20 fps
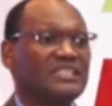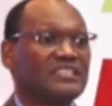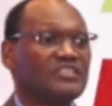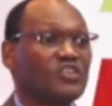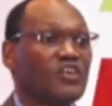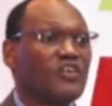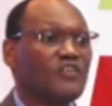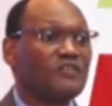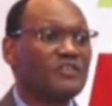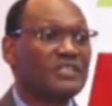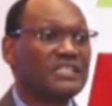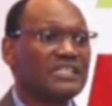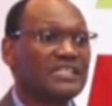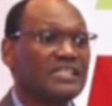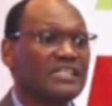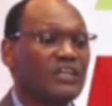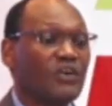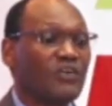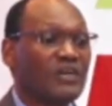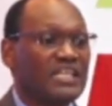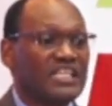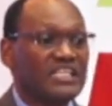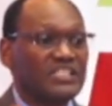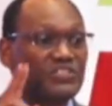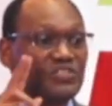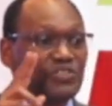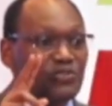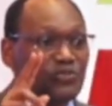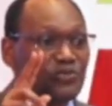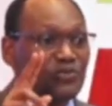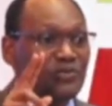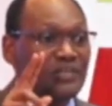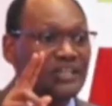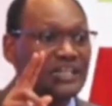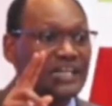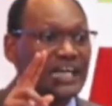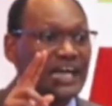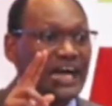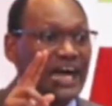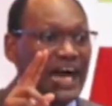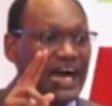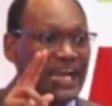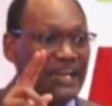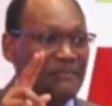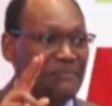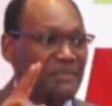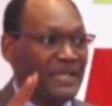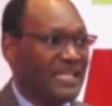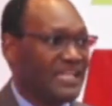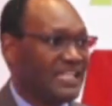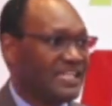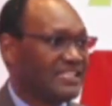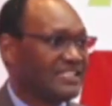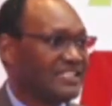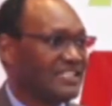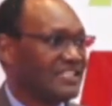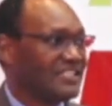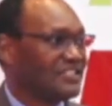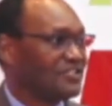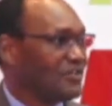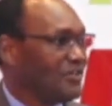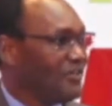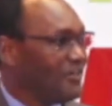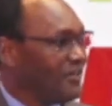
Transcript: been resolved. Only two are remaining.